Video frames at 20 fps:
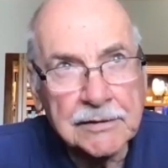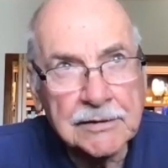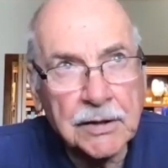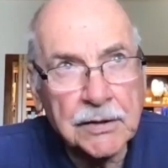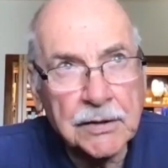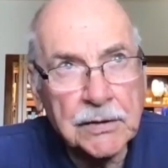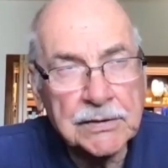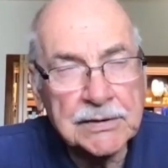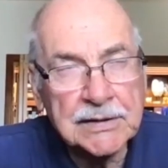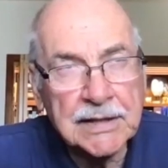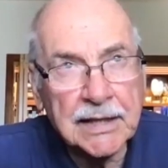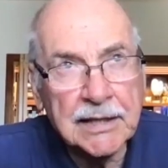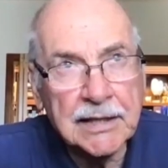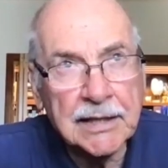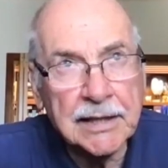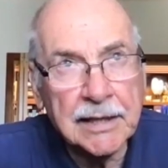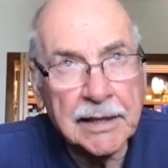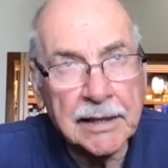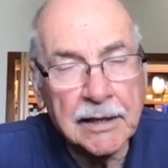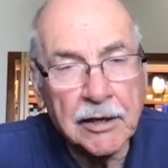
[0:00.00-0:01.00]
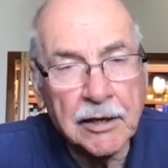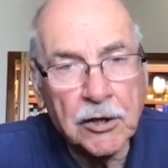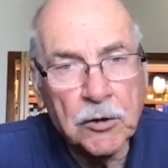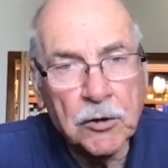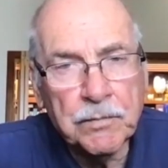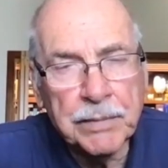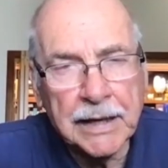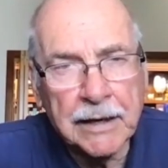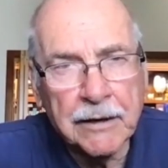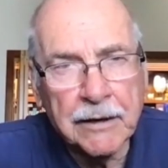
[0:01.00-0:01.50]
So you set it at a low
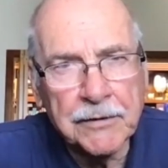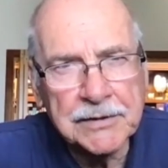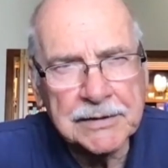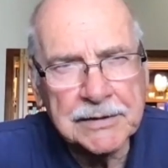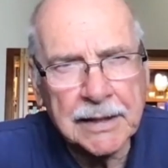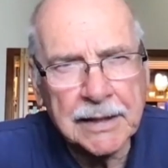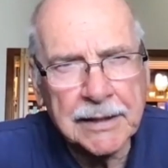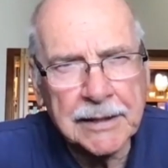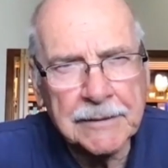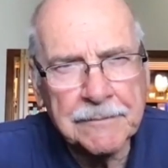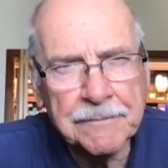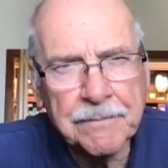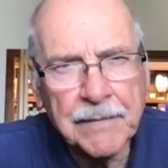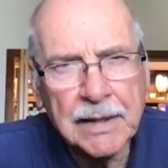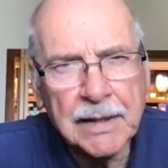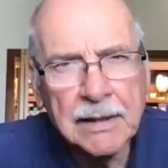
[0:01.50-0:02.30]
power setting,